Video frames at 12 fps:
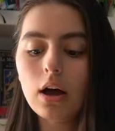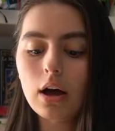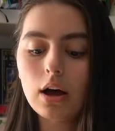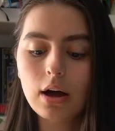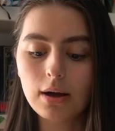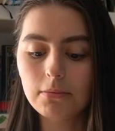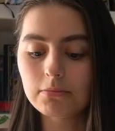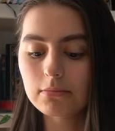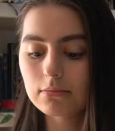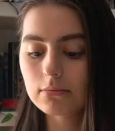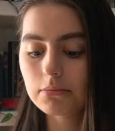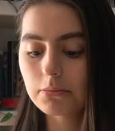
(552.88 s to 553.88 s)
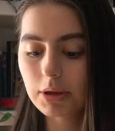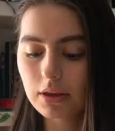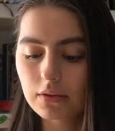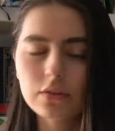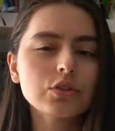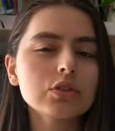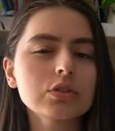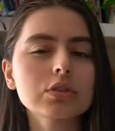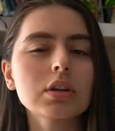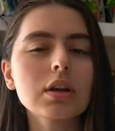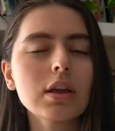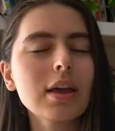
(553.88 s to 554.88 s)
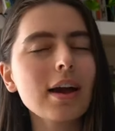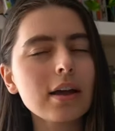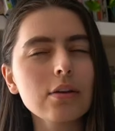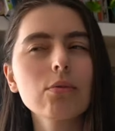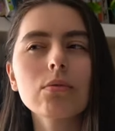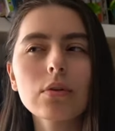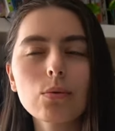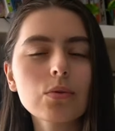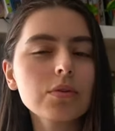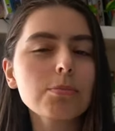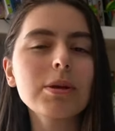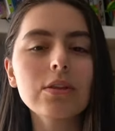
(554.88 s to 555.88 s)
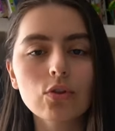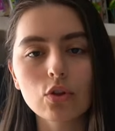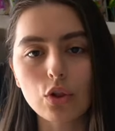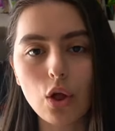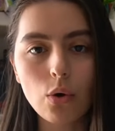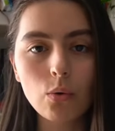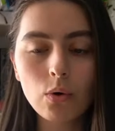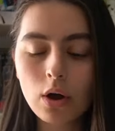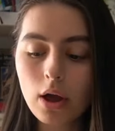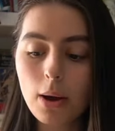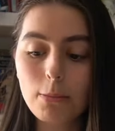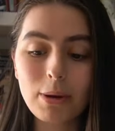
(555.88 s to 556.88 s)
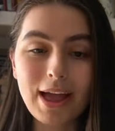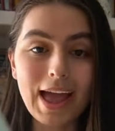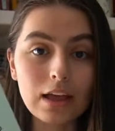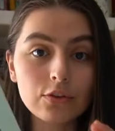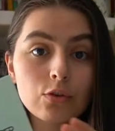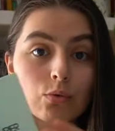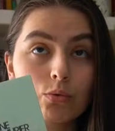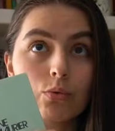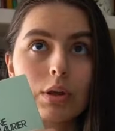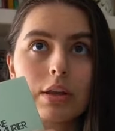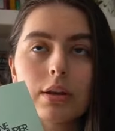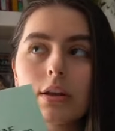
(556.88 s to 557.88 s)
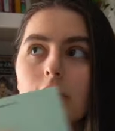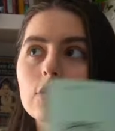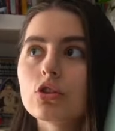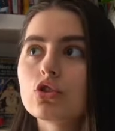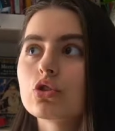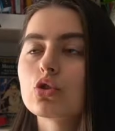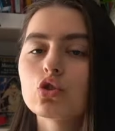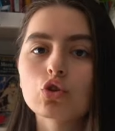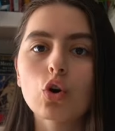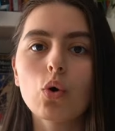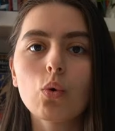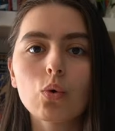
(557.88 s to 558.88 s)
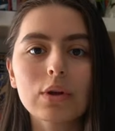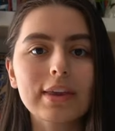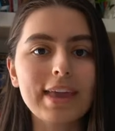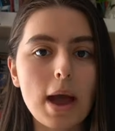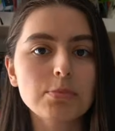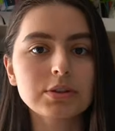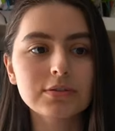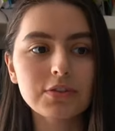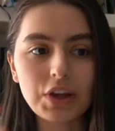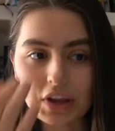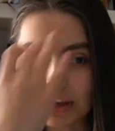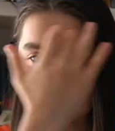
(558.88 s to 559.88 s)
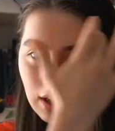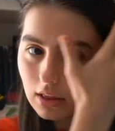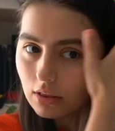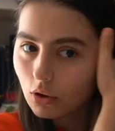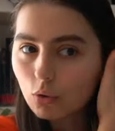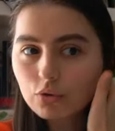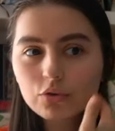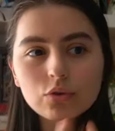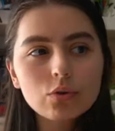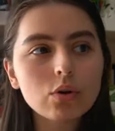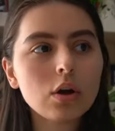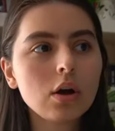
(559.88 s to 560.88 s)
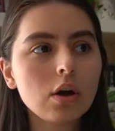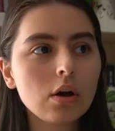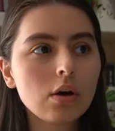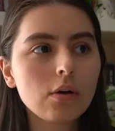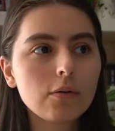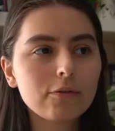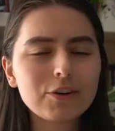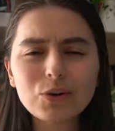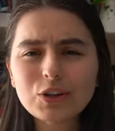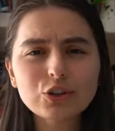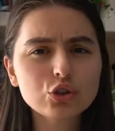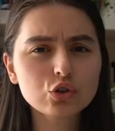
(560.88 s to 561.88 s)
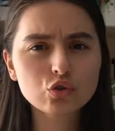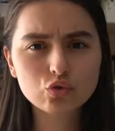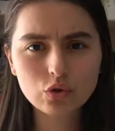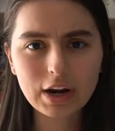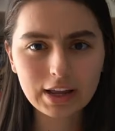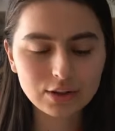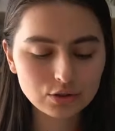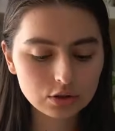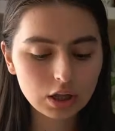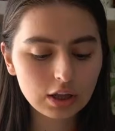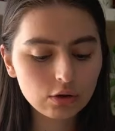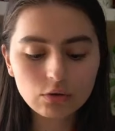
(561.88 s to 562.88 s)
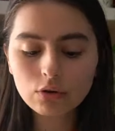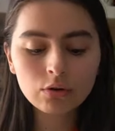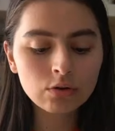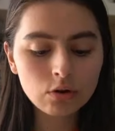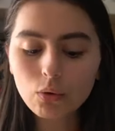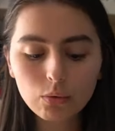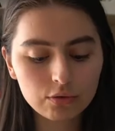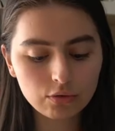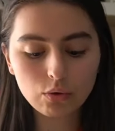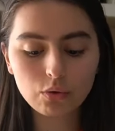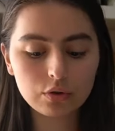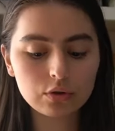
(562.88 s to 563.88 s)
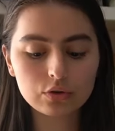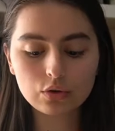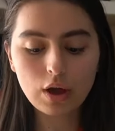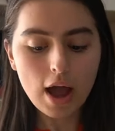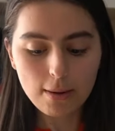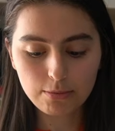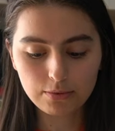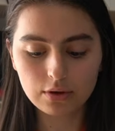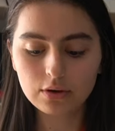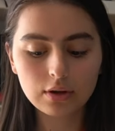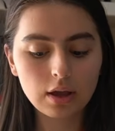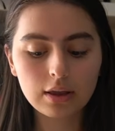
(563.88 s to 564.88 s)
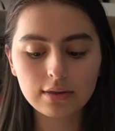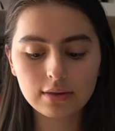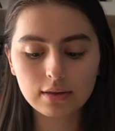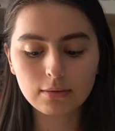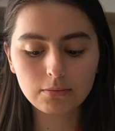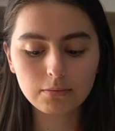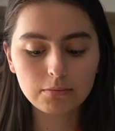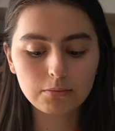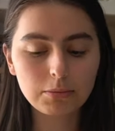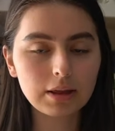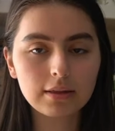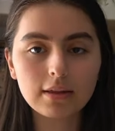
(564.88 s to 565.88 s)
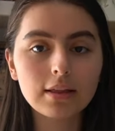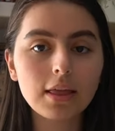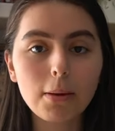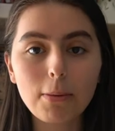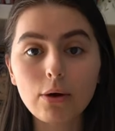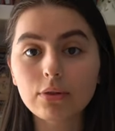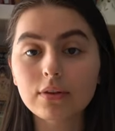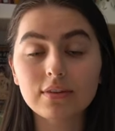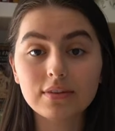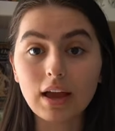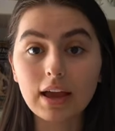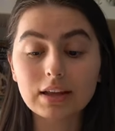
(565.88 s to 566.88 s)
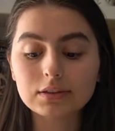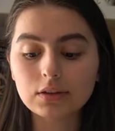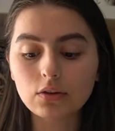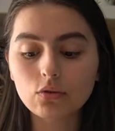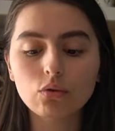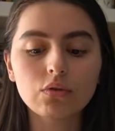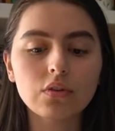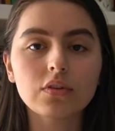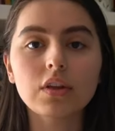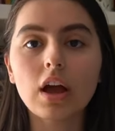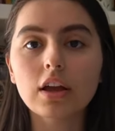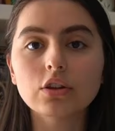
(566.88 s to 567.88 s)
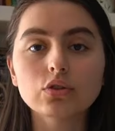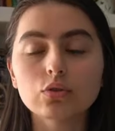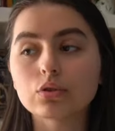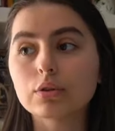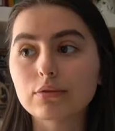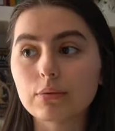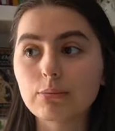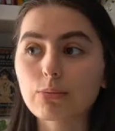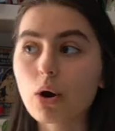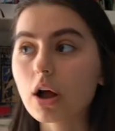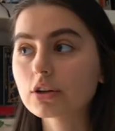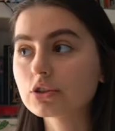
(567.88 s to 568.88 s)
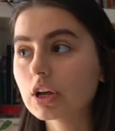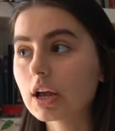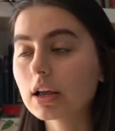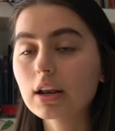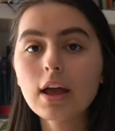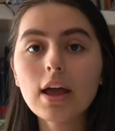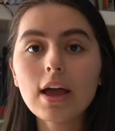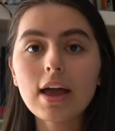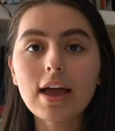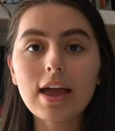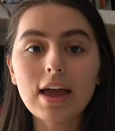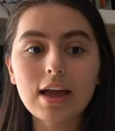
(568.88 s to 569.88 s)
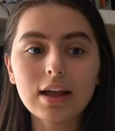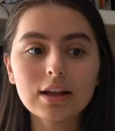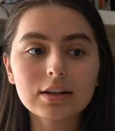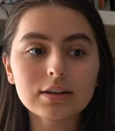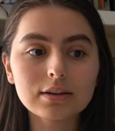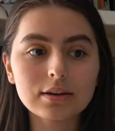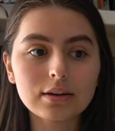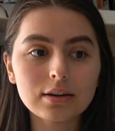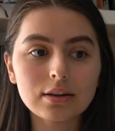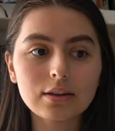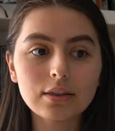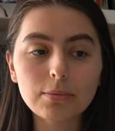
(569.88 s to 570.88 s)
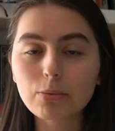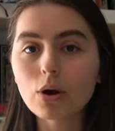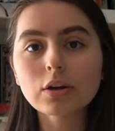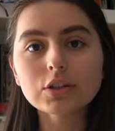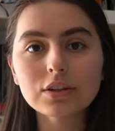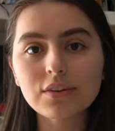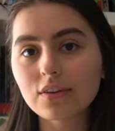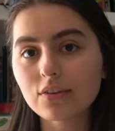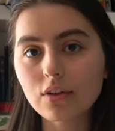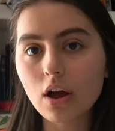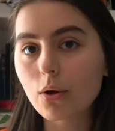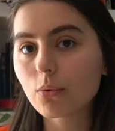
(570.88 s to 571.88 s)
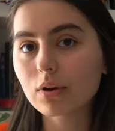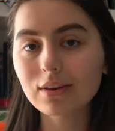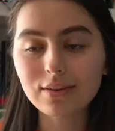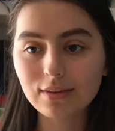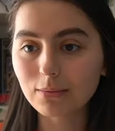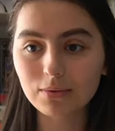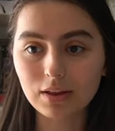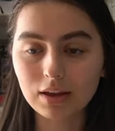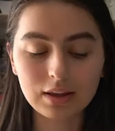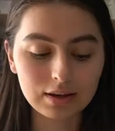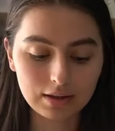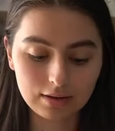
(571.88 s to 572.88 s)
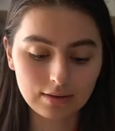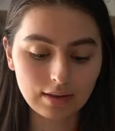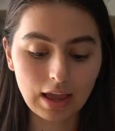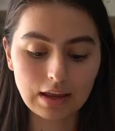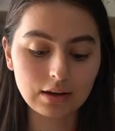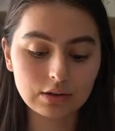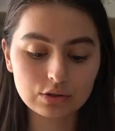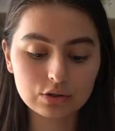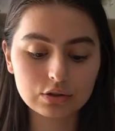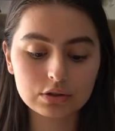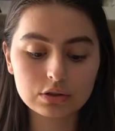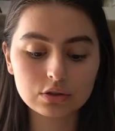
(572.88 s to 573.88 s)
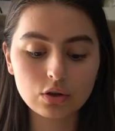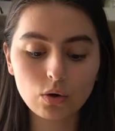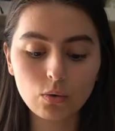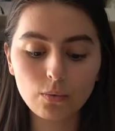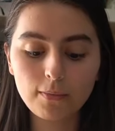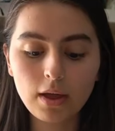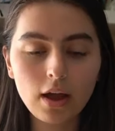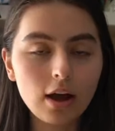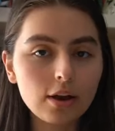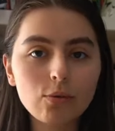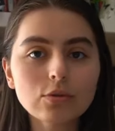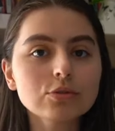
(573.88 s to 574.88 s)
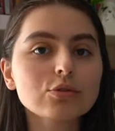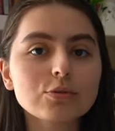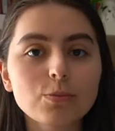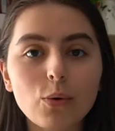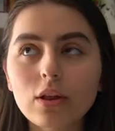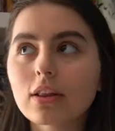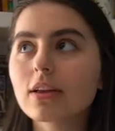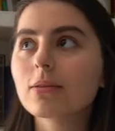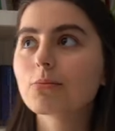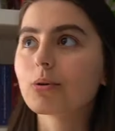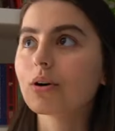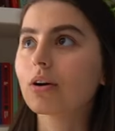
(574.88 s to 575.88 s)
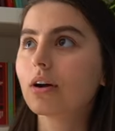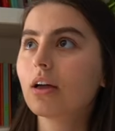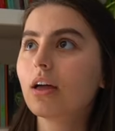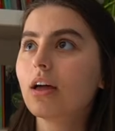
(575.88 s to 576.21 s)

um, because it just, it kind of, it was a bit slow, but as you read it, it's just so captivating and also very strange. Like, you don't know what's going to happen. It's basically about this scientist who's assigned to a different project, and the project is not what it seems like it is. And it's just so, I don't want to spoil it, but